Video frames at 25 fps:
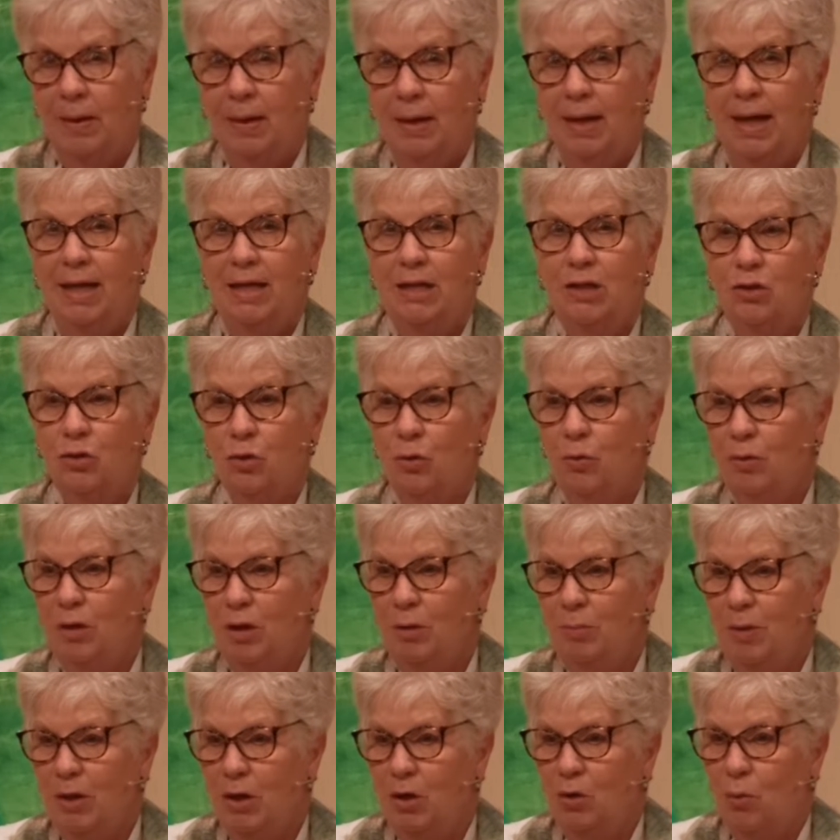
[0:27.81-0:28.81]
It's certainly
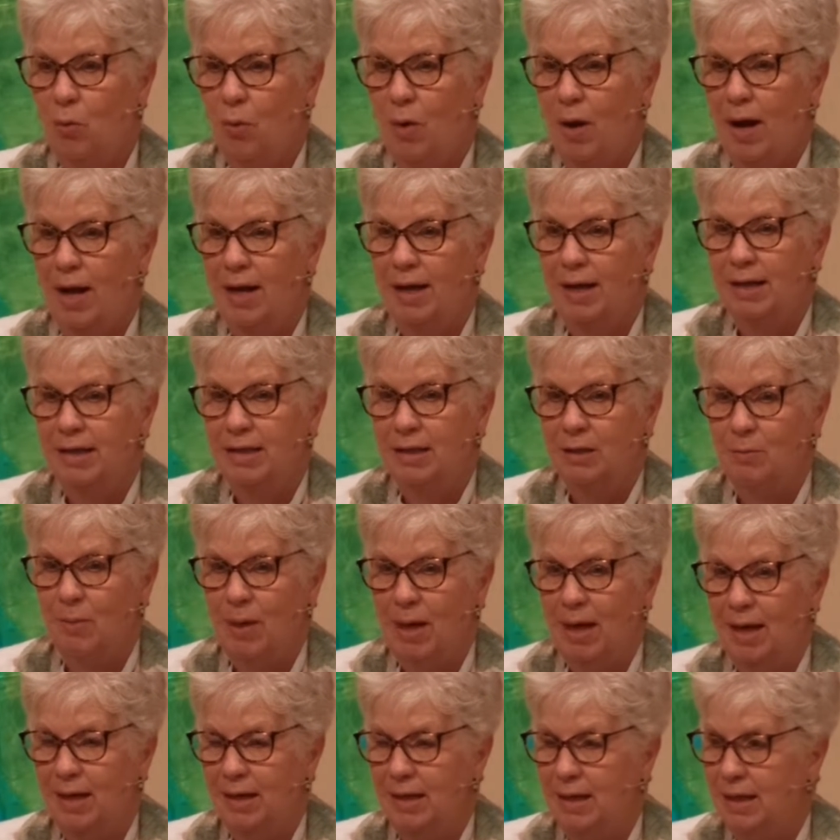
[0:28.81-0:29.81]
been quite a
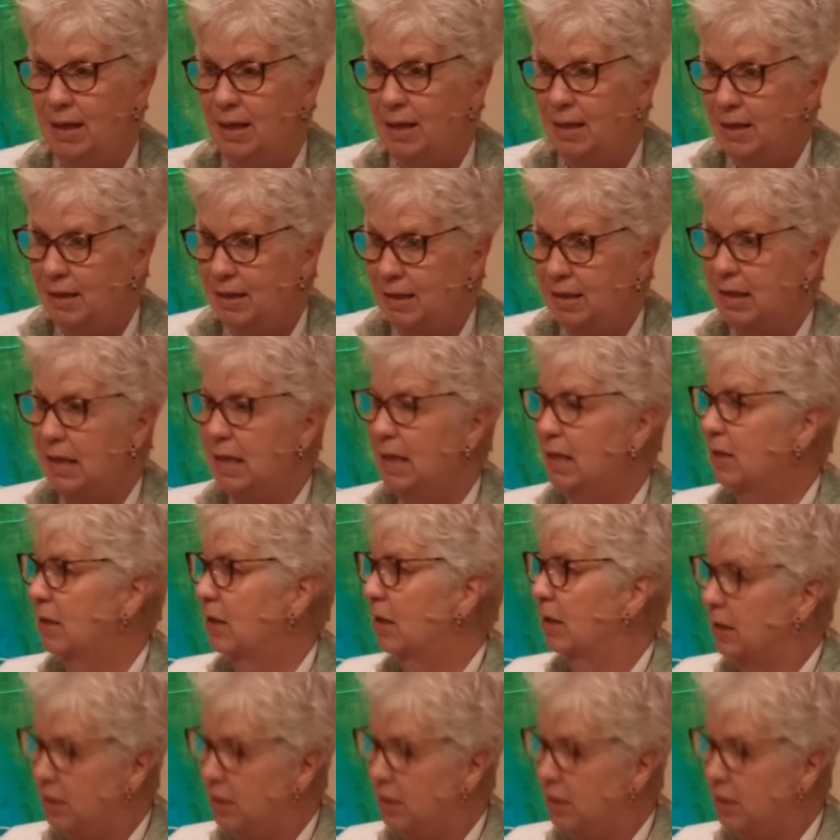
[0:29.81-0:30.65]
demanding season, a